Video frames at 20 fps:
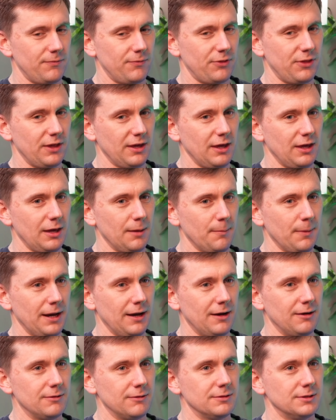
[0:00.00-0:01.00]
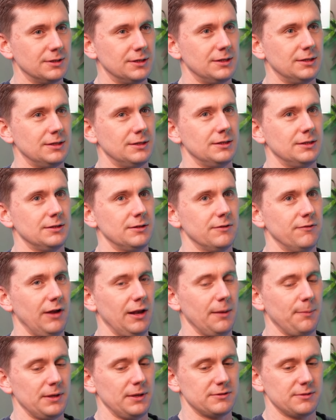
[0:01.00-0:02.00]
thinking about
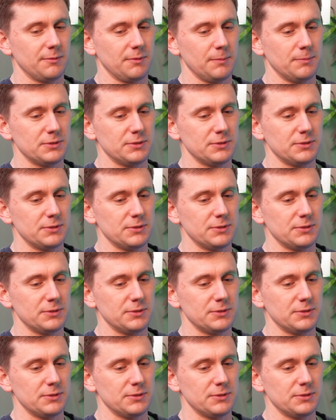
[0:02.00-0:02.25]
developing something